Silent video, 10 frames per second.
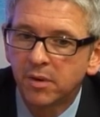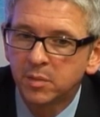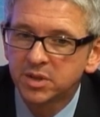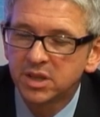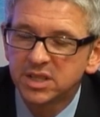
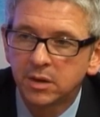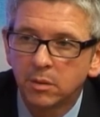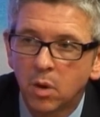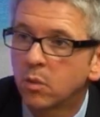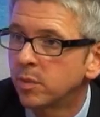very much
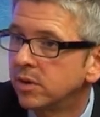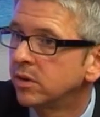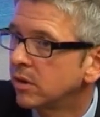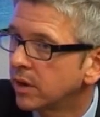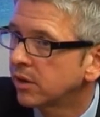continuing what we've been
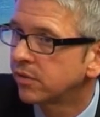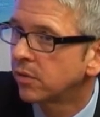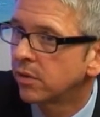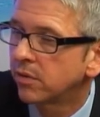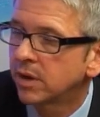doing over the last
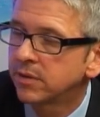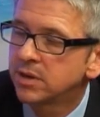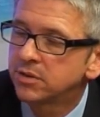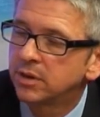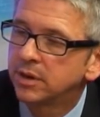4 or 5
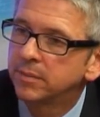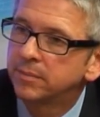years, really.